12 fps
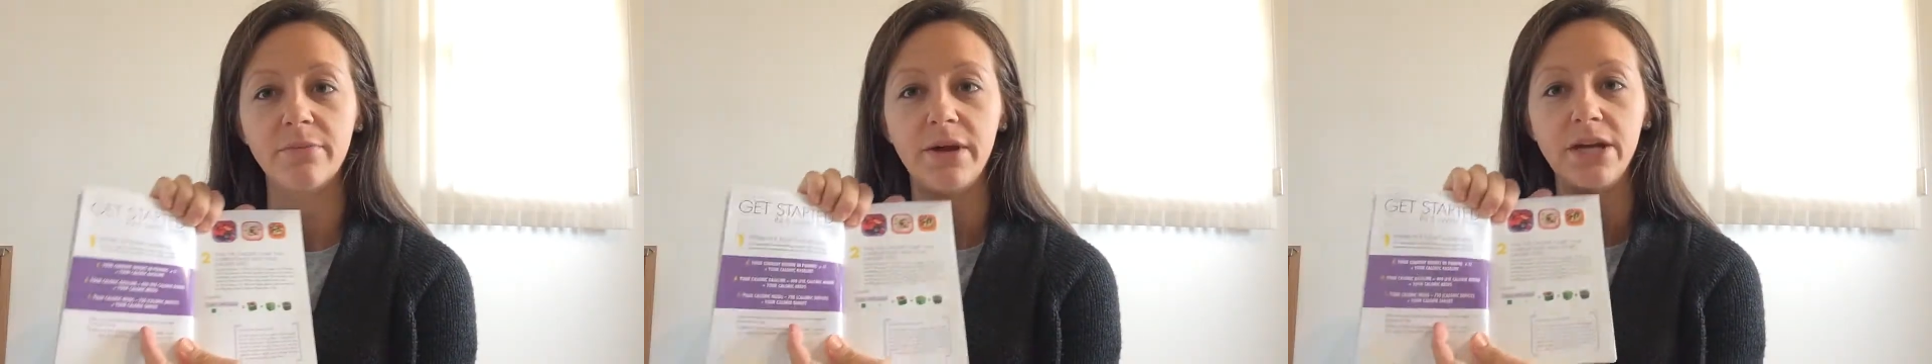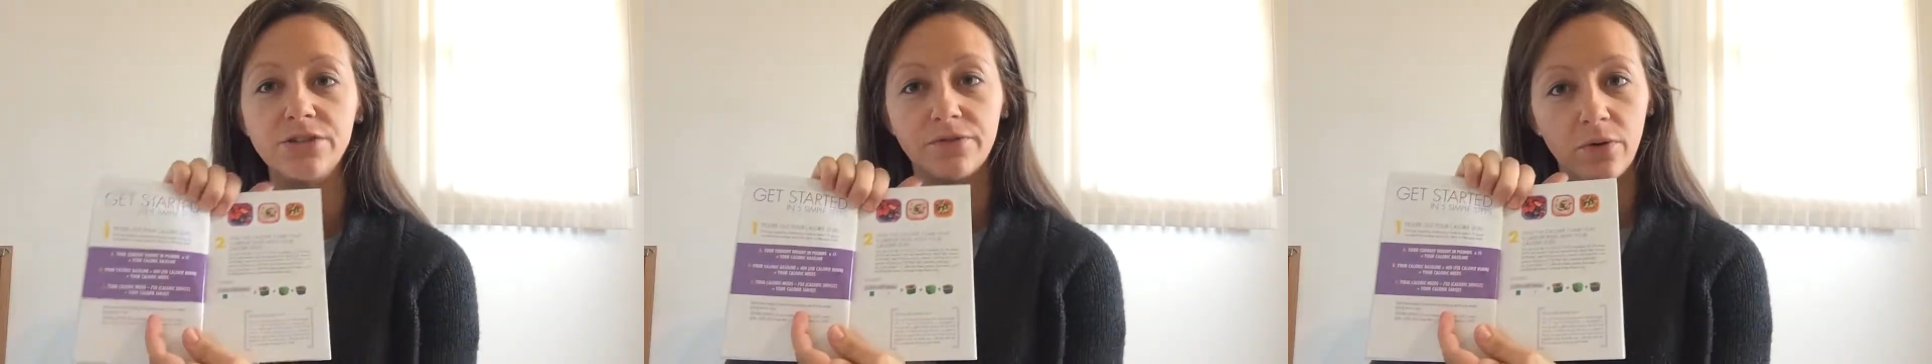on
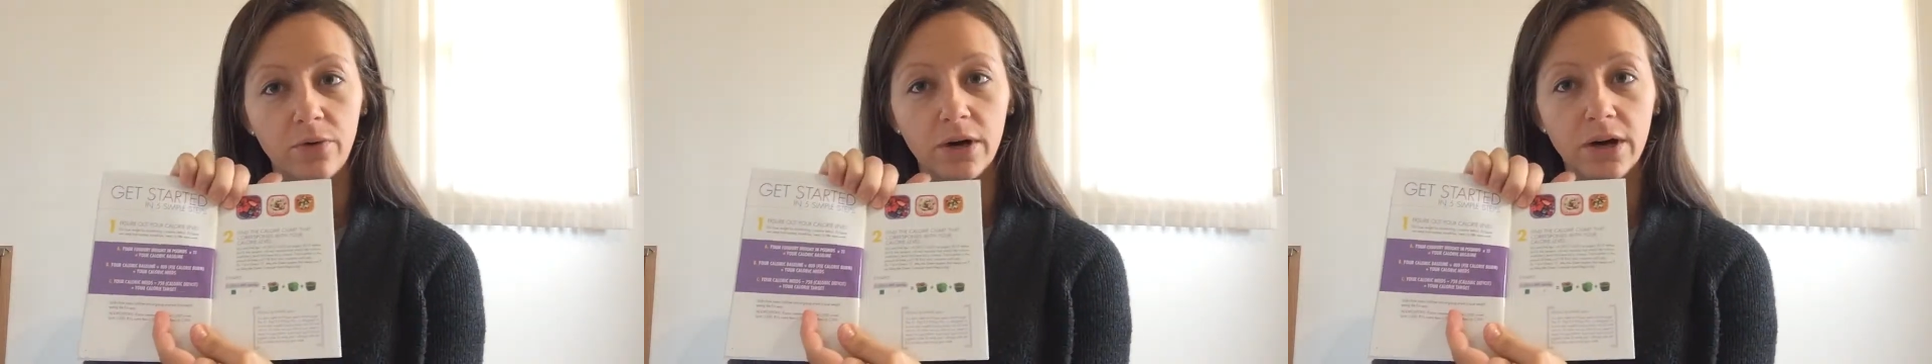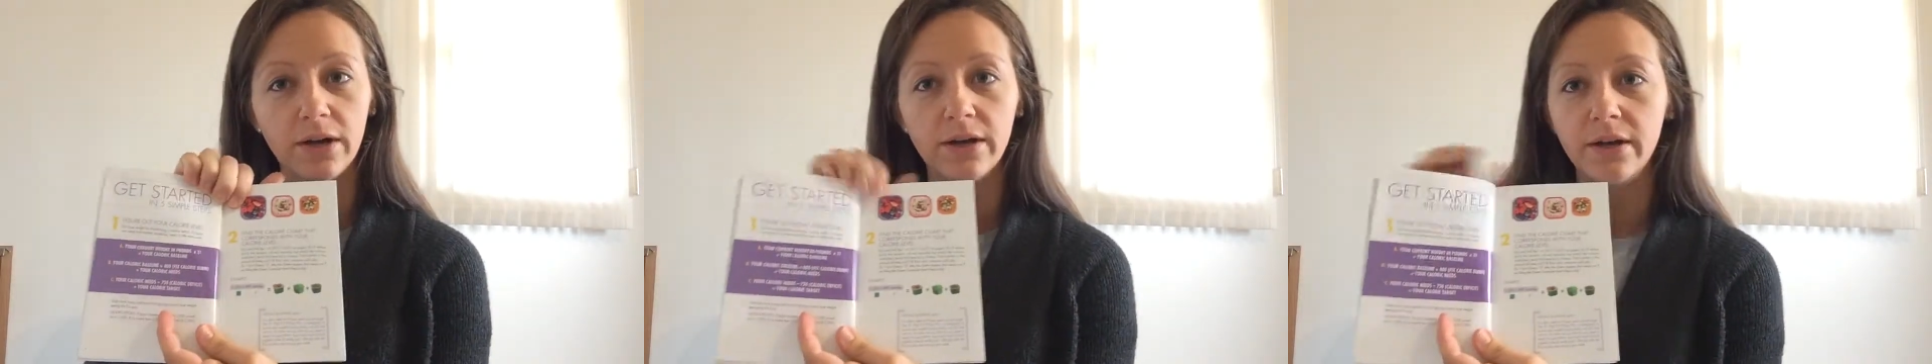page
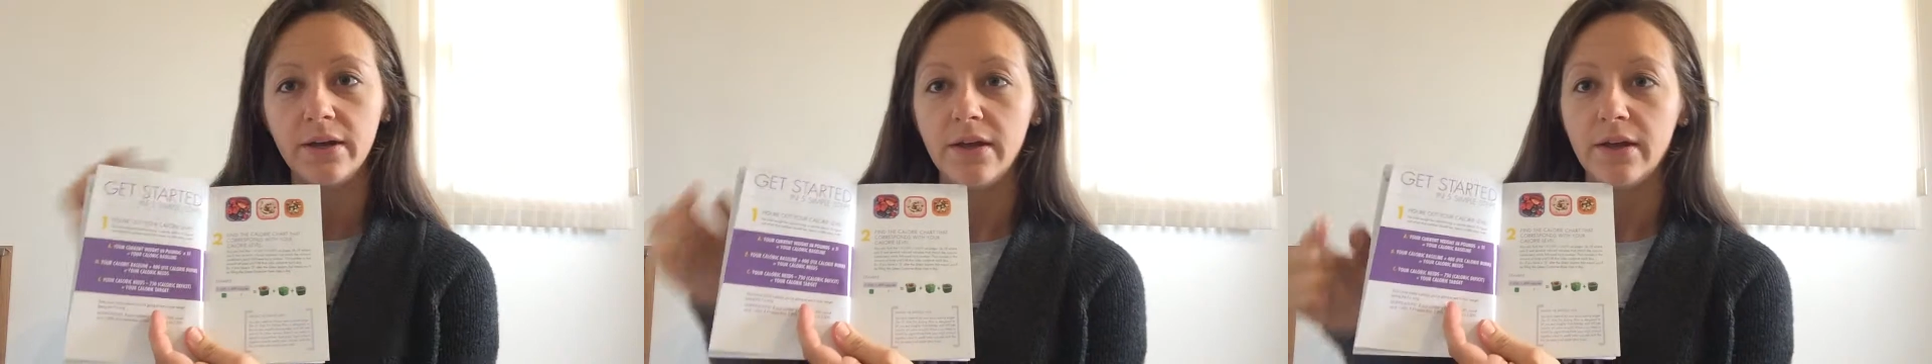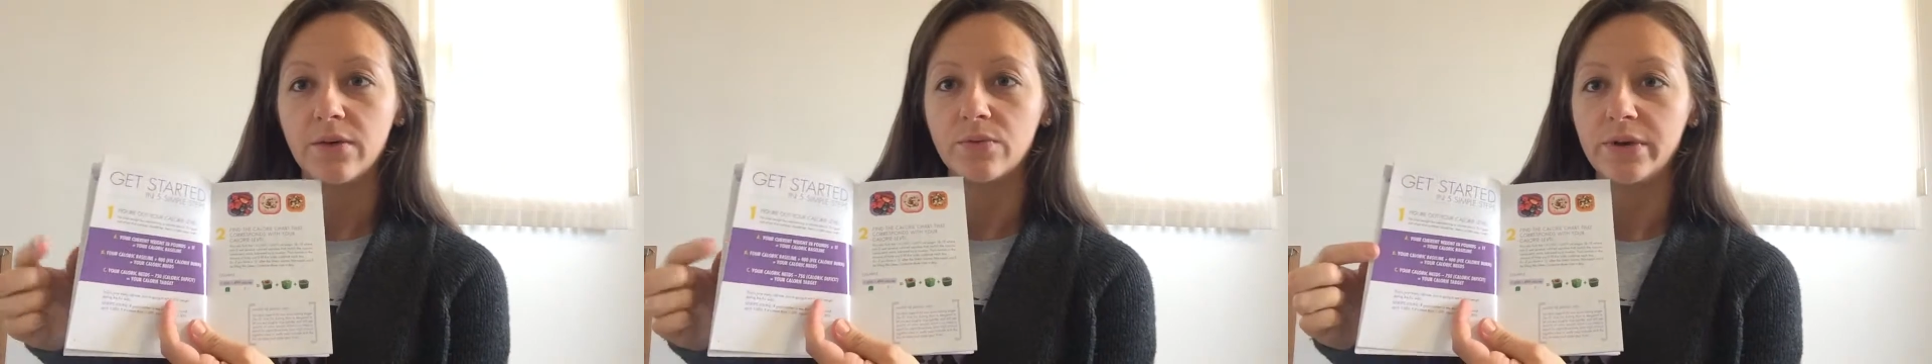4,
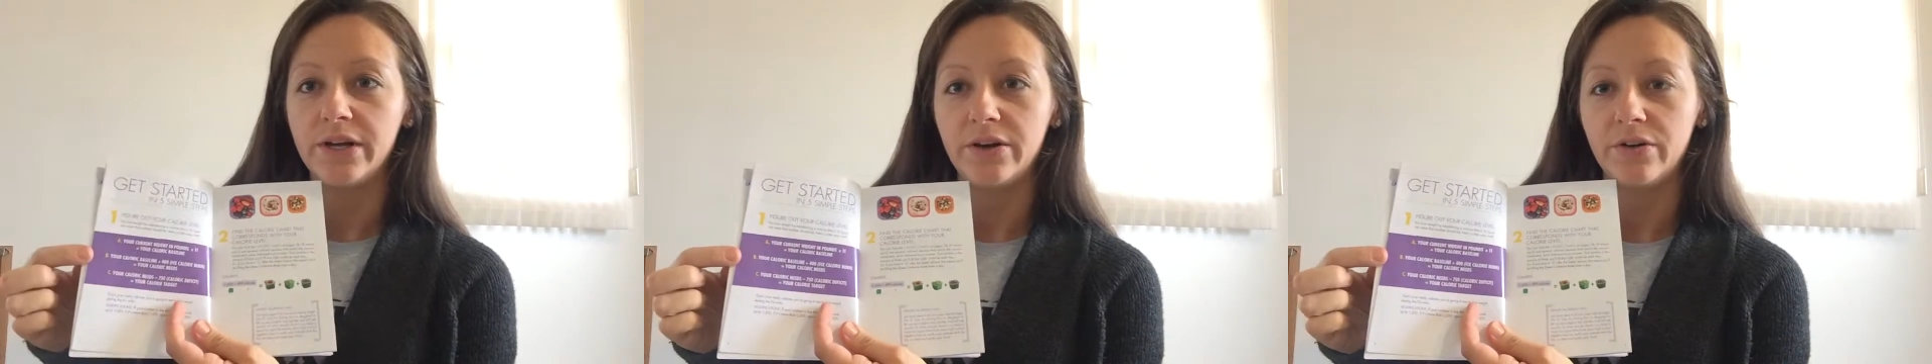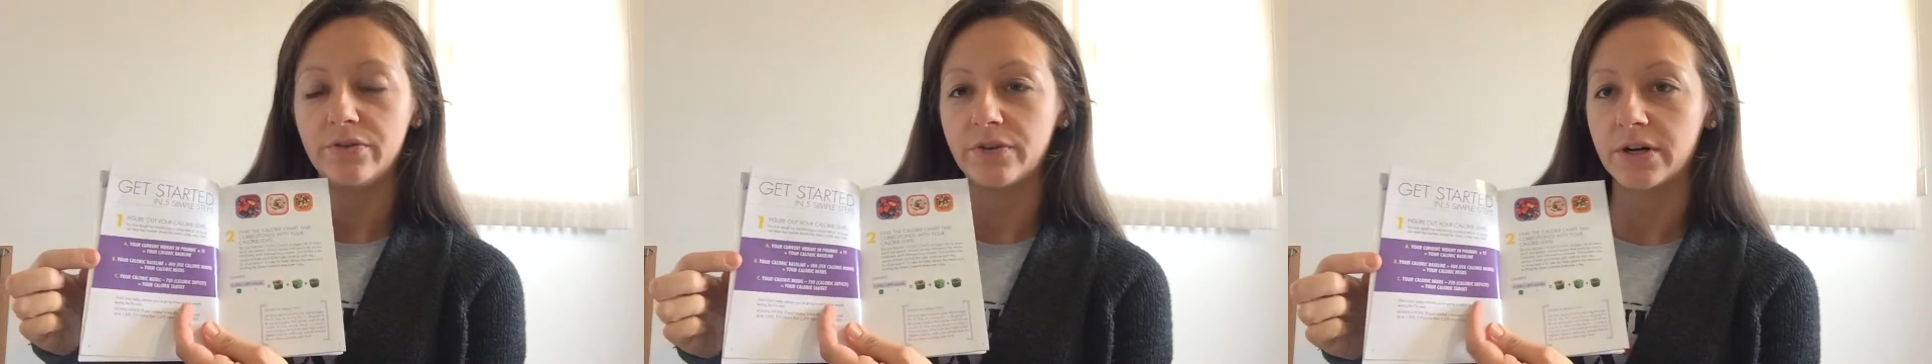read
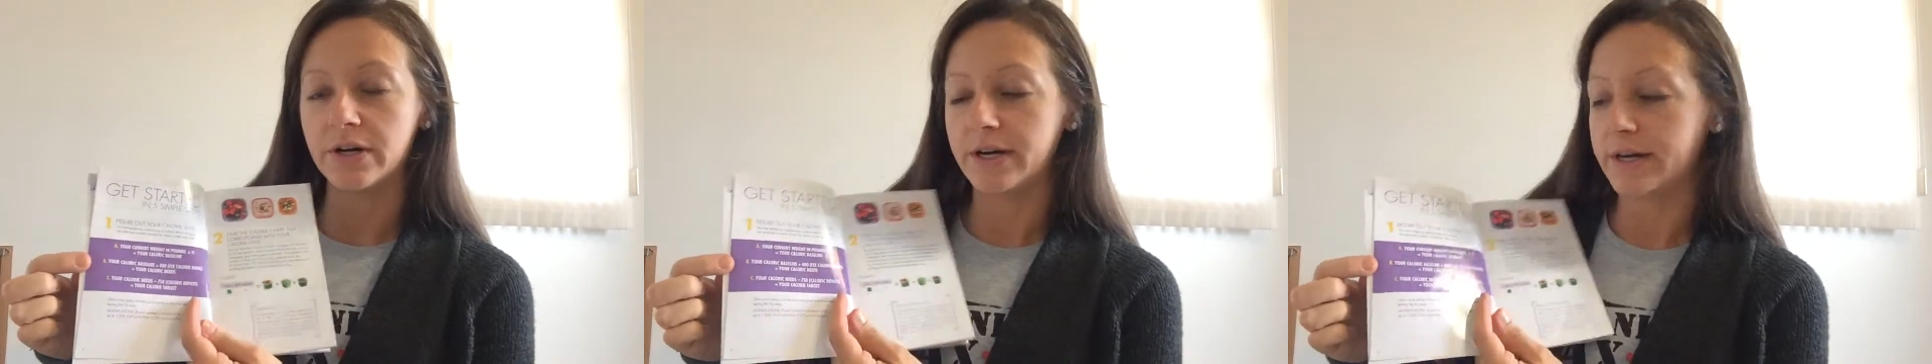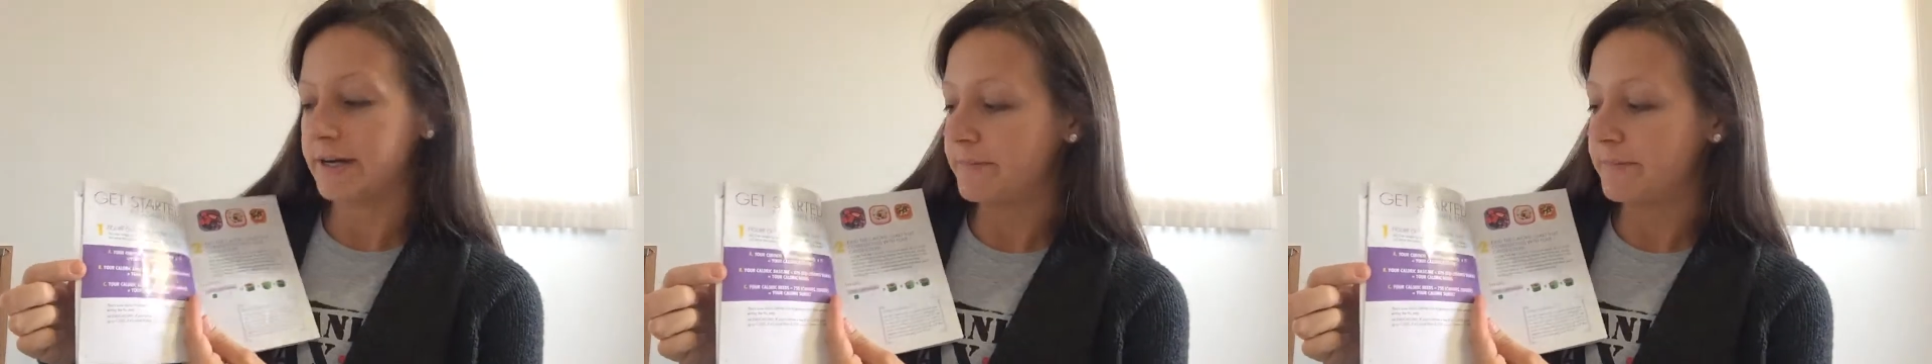over